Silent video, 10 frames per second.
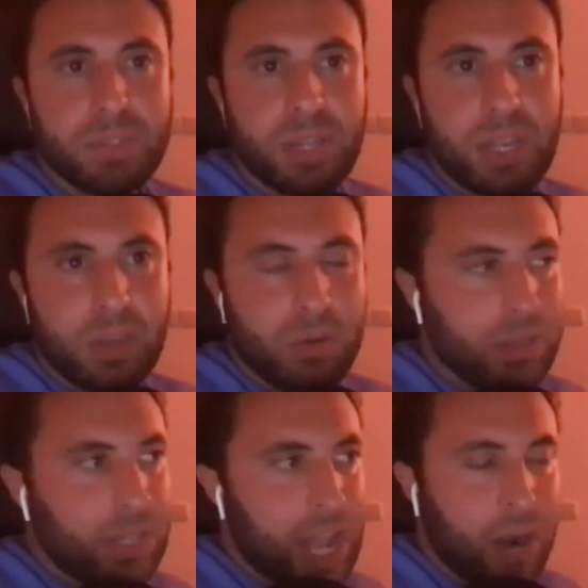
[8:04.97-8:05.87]
So then you
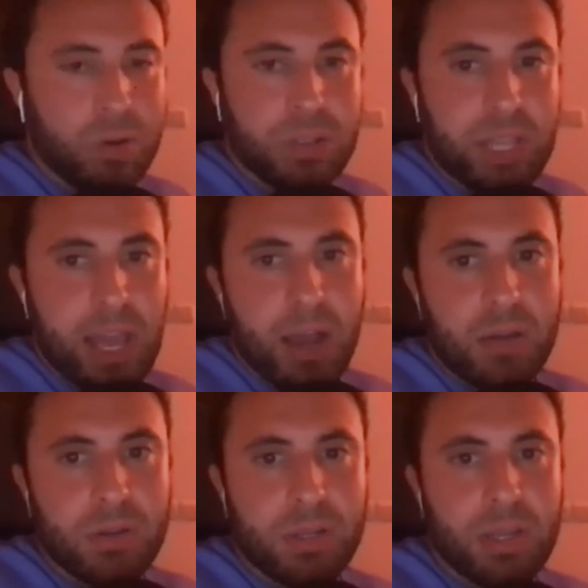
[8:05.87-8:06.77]
can narrow it
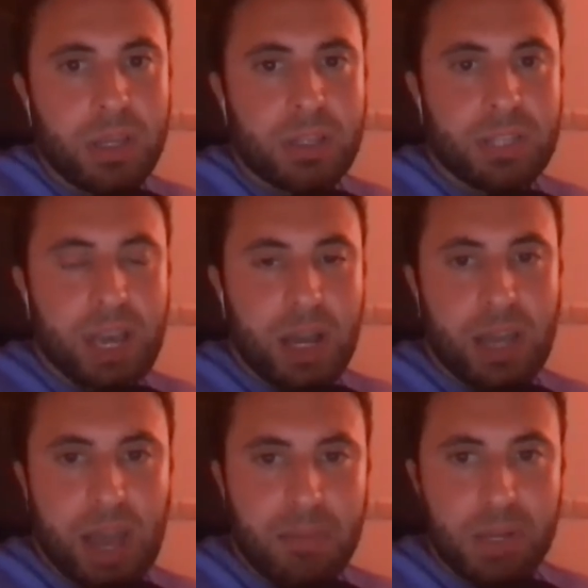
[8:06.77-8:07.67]
down, say,
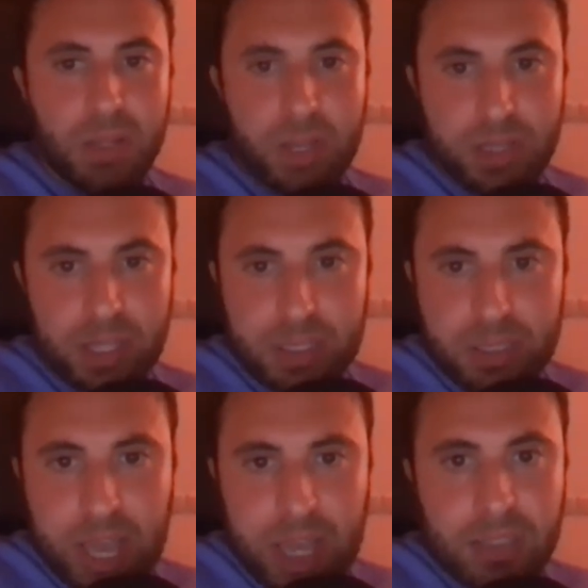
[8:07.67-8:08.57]
okay, I'm going to look at these
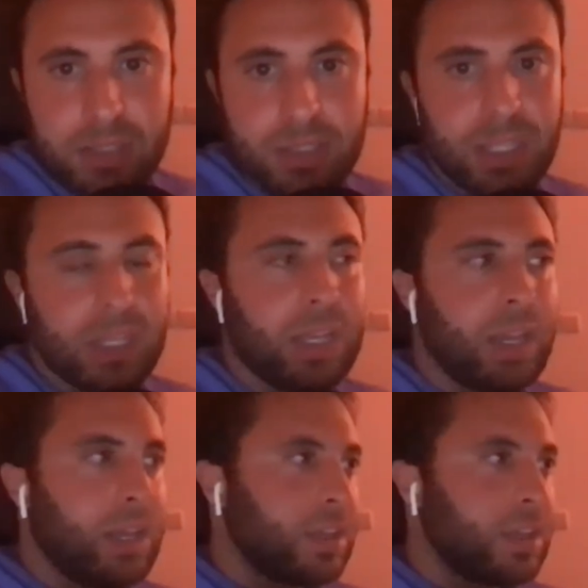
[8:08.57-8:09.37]
10 and see,